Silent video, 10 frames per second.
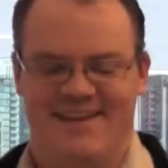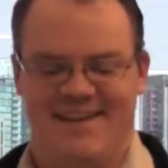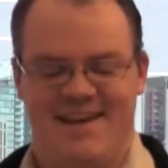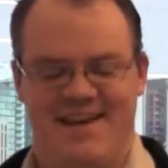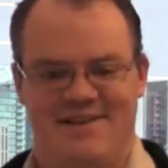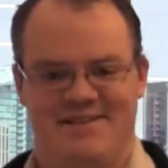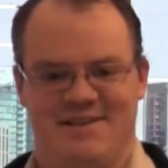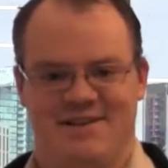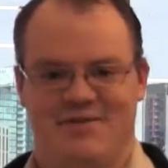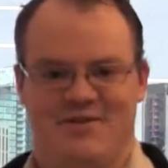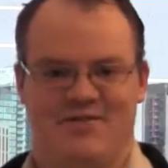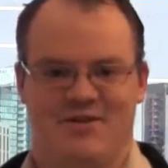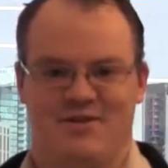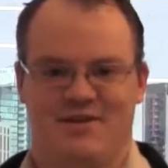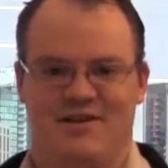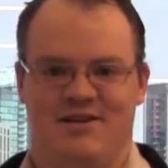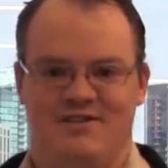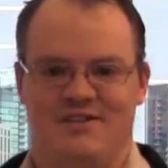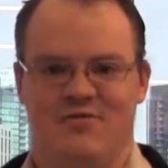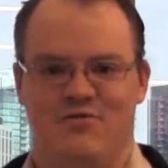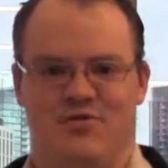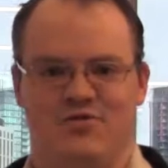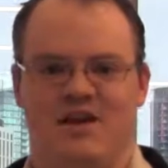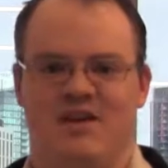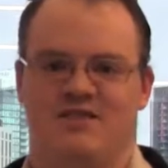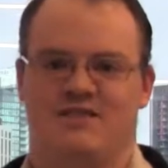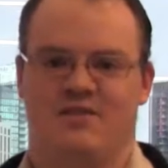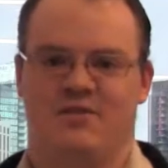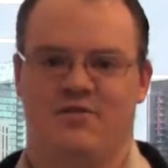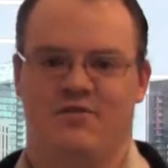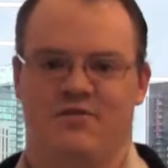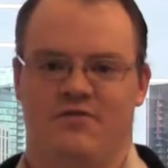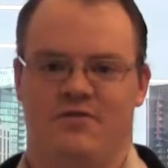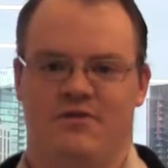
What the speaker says: and we've got several more days of